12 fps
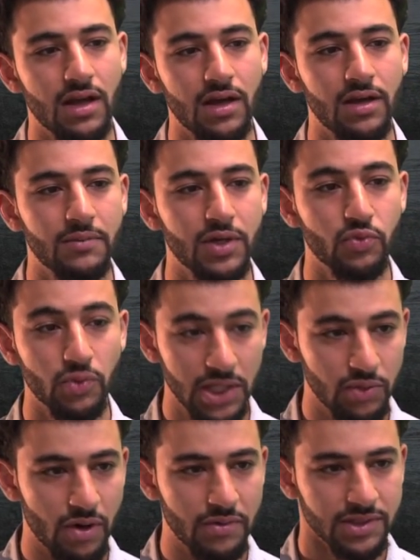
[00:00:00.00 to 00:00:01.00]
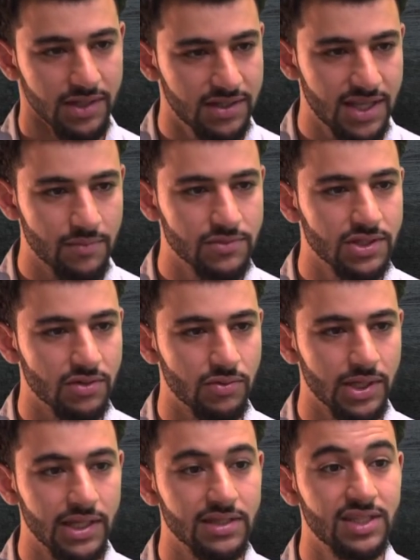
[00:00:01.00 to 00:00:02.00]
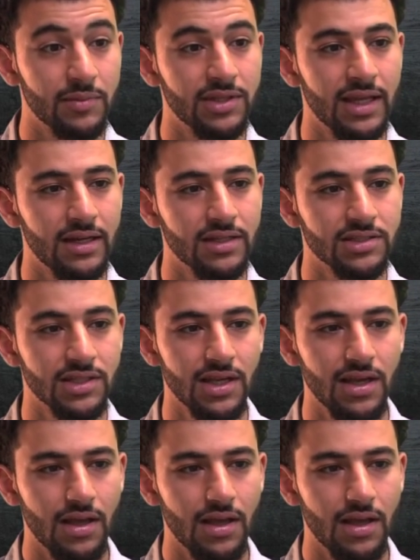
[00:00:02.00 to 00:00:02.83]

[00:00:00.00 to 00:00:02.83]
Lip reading: and really what was an attempt to really intimidate us.